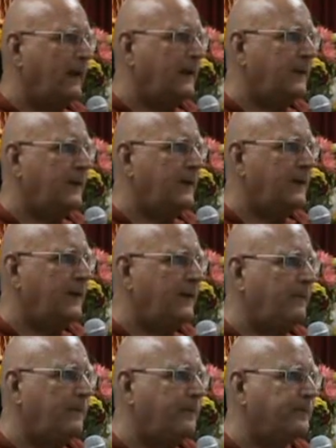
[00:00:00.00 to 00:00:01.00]

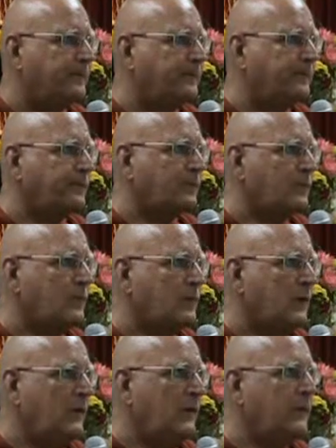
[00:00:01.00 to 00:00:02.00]
And
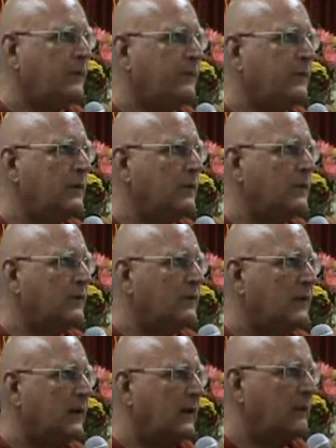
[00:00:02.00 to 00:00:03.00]
therefore you
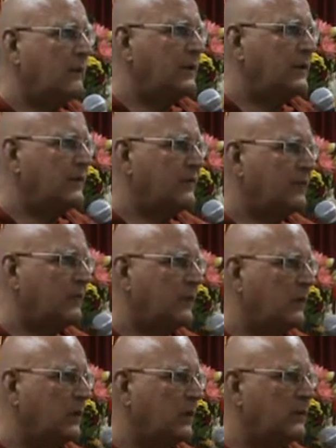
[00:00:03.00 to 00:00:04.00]
could say
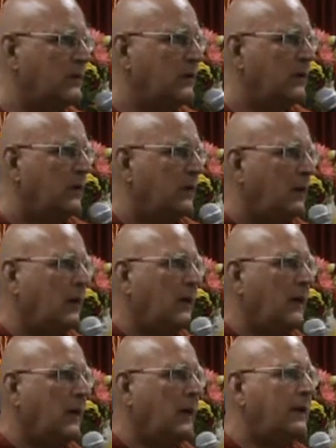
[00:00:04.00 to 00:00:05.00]
Buddhism was
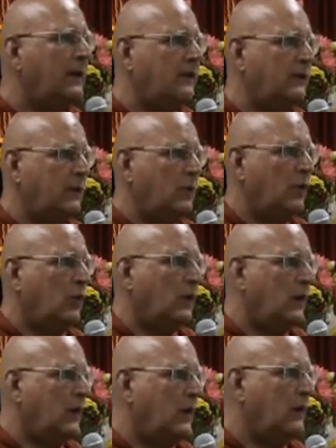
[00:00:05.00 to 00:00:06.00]
a kind of an
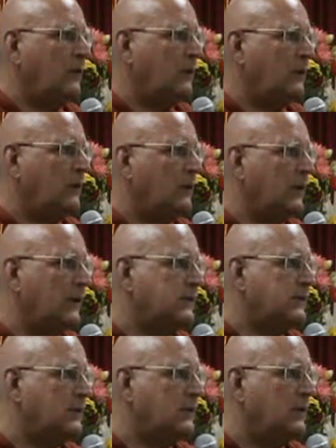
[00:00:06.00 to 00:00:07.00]
organized
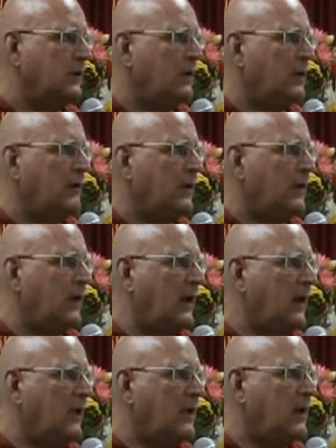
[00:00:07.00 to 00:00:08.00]
religion,
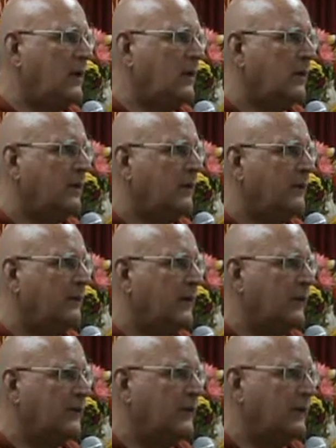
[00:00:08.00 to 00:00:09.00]
but carrying a
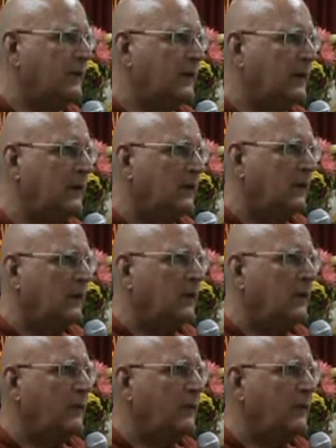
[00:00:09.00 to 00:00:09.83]
philosophy